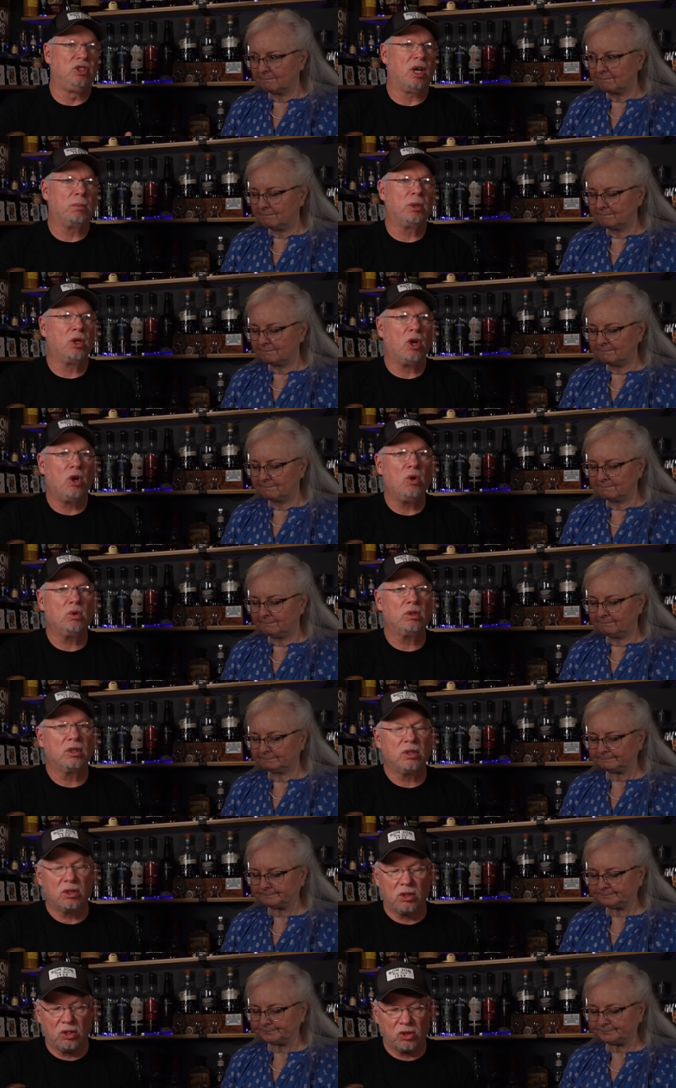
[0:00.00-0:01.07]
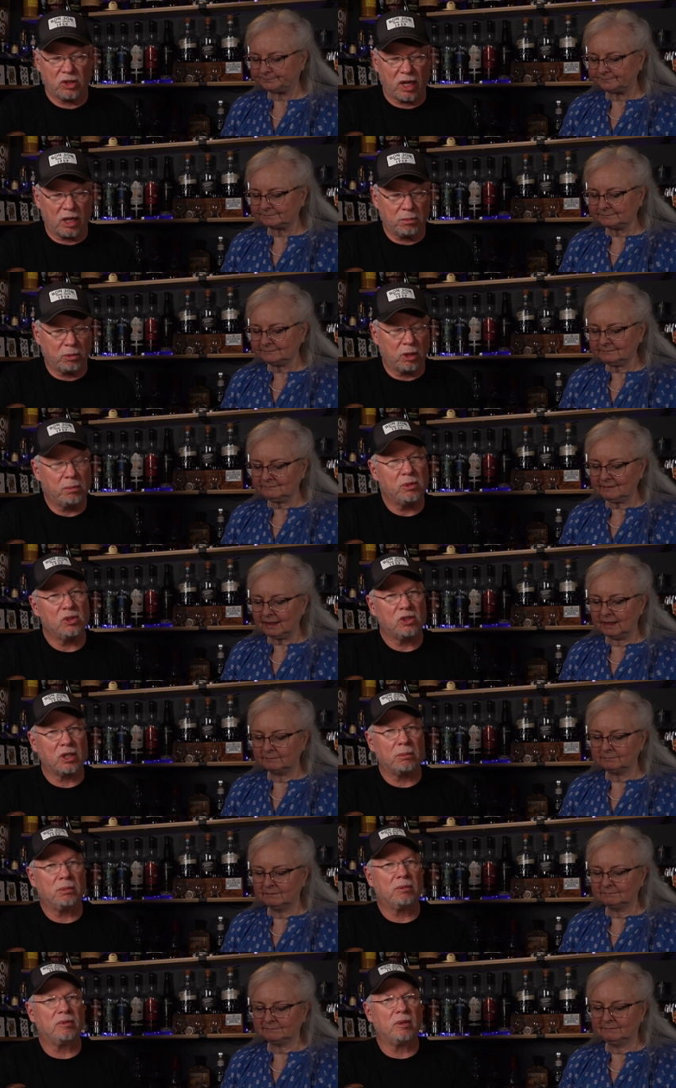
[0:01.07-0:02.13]
Speaker 1: double oak style bourbons,
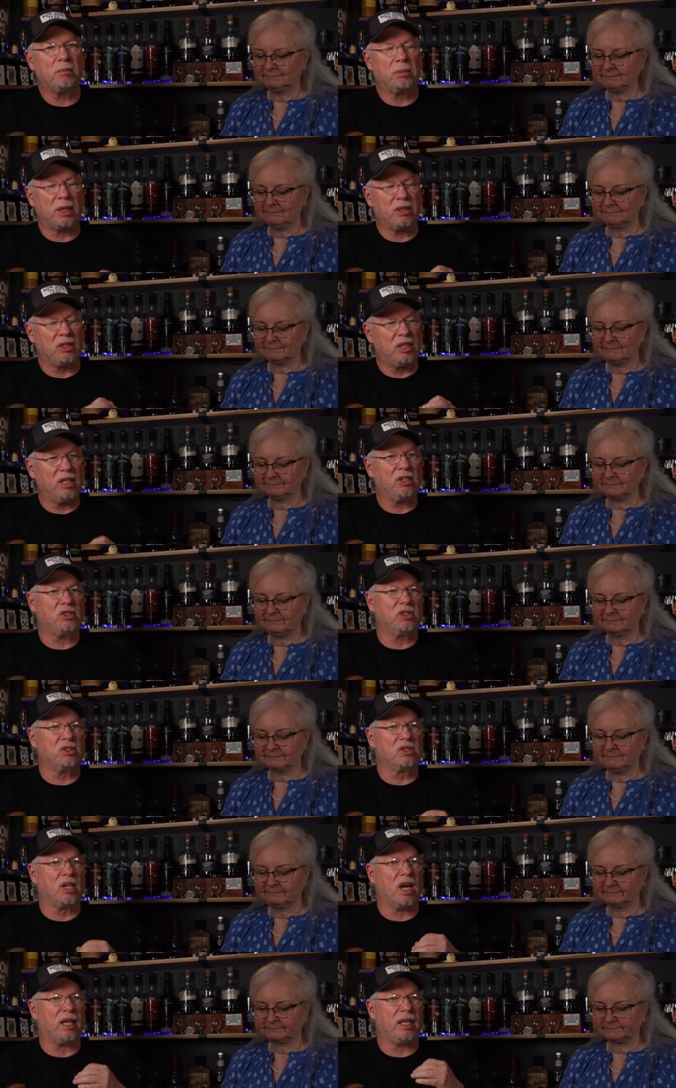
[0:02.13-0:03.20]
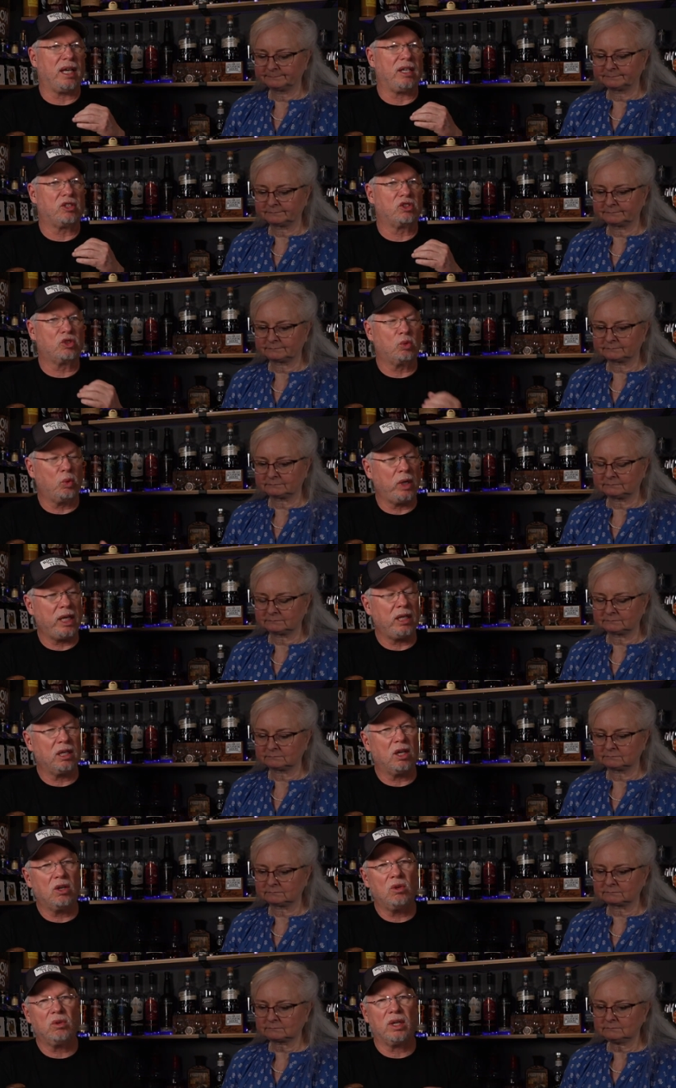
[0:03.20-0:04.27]
some of them, but this has got a sweet
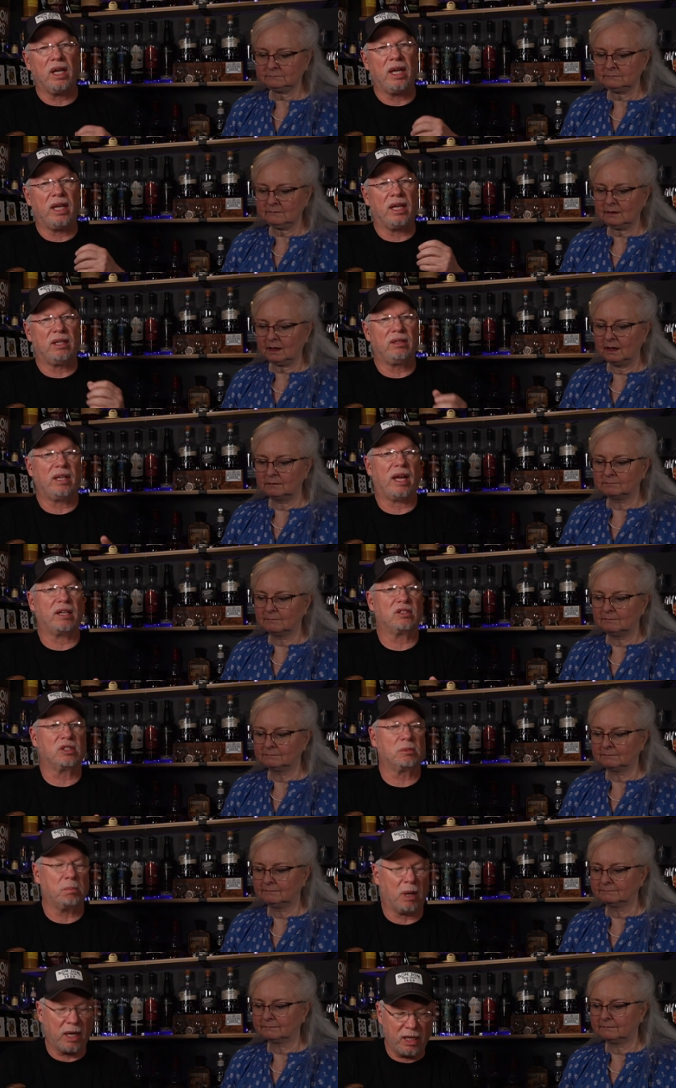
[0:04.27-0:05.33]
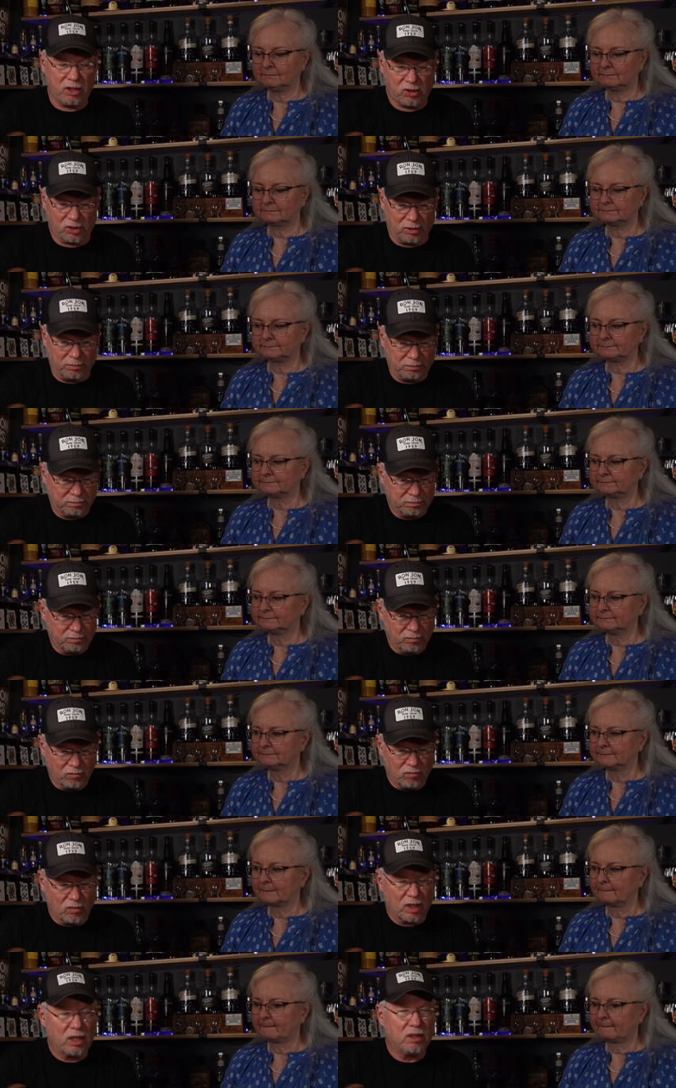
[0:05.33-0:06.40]
oak and that spice,
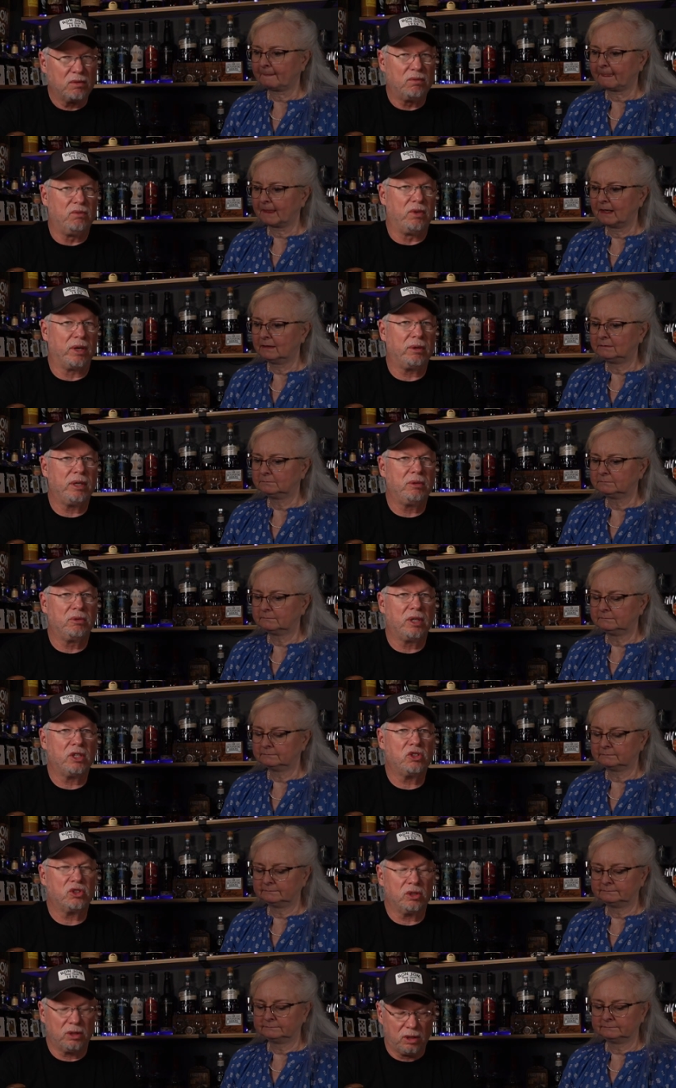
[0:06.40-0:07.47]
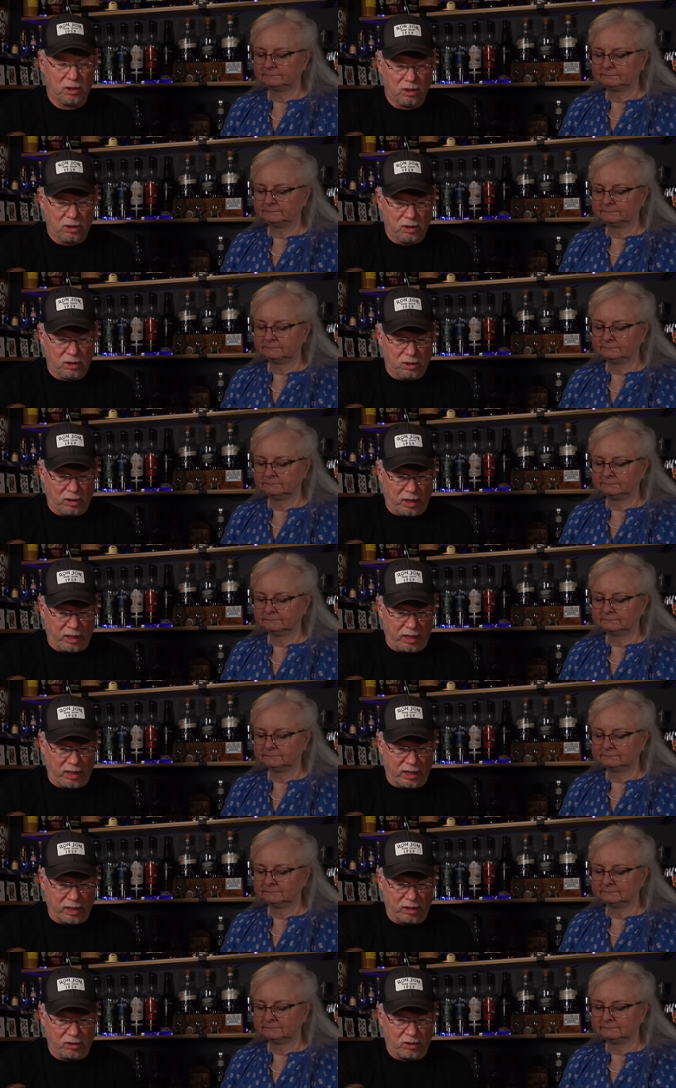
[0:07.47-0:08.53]
very rich,
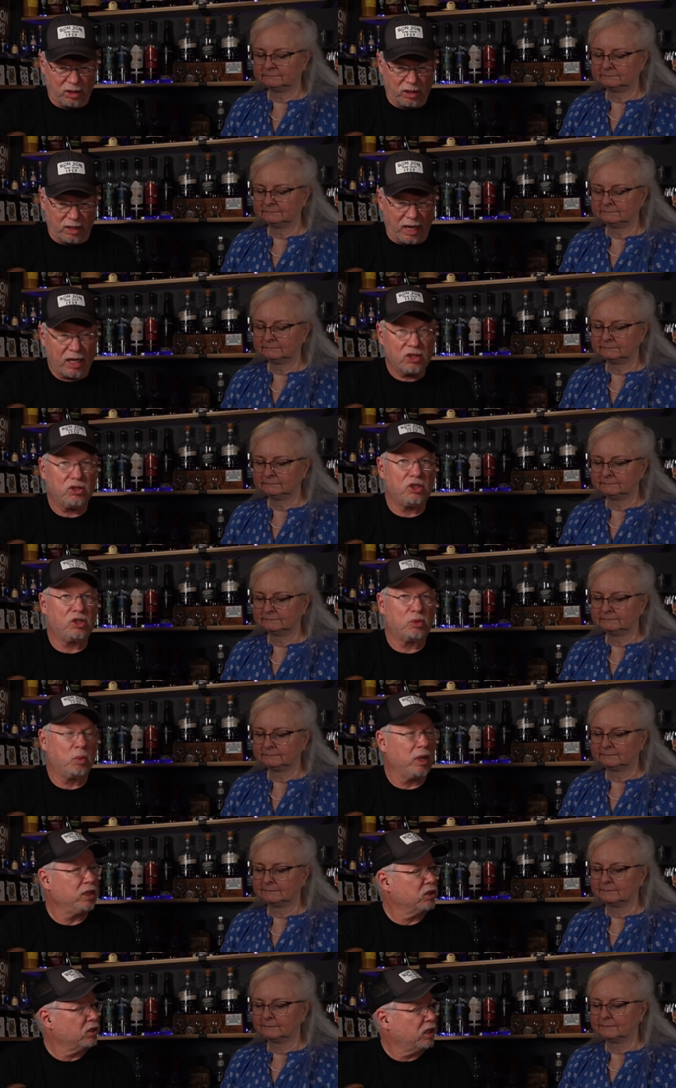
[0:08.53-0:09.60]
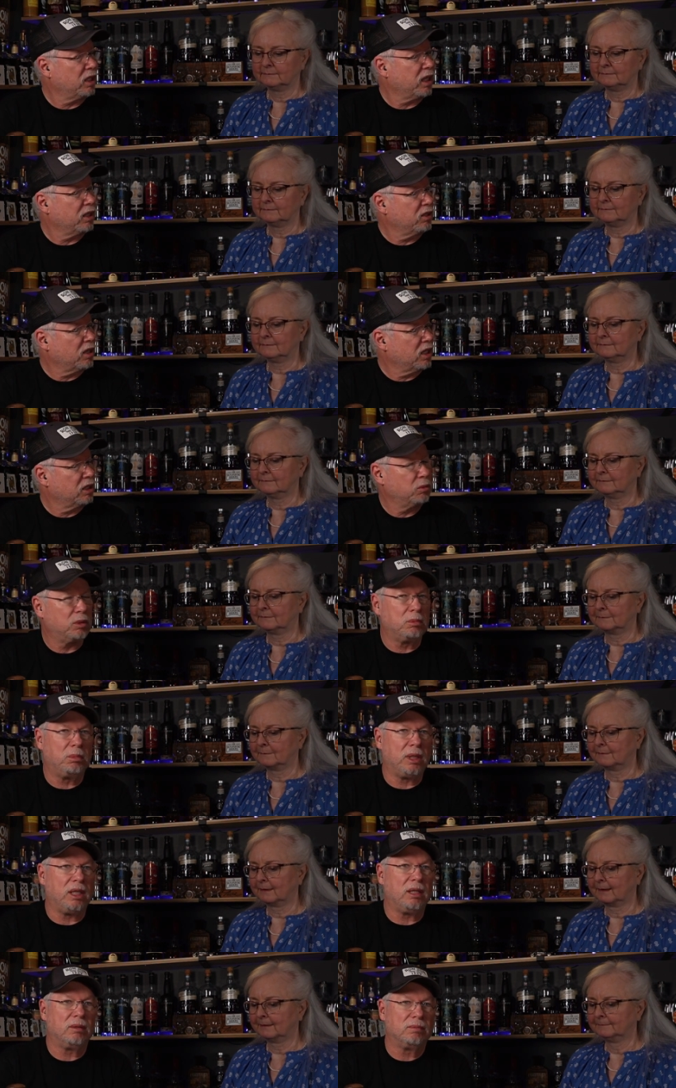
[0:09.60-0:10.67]
and uh, actually sweeter than I thought it would
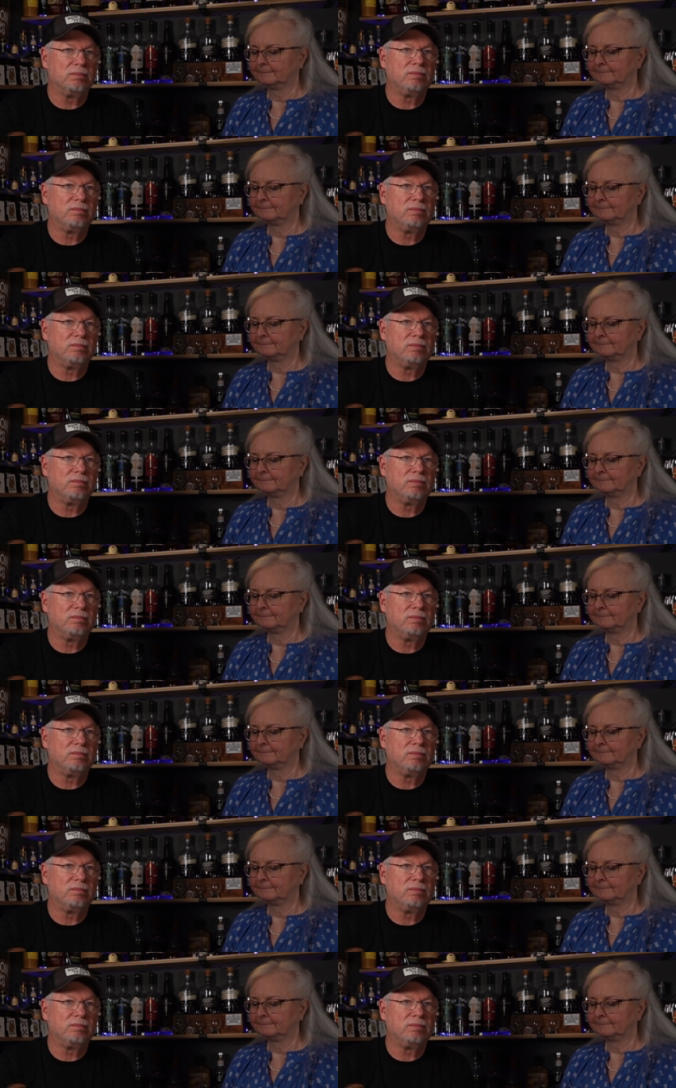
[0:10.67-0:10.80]
be.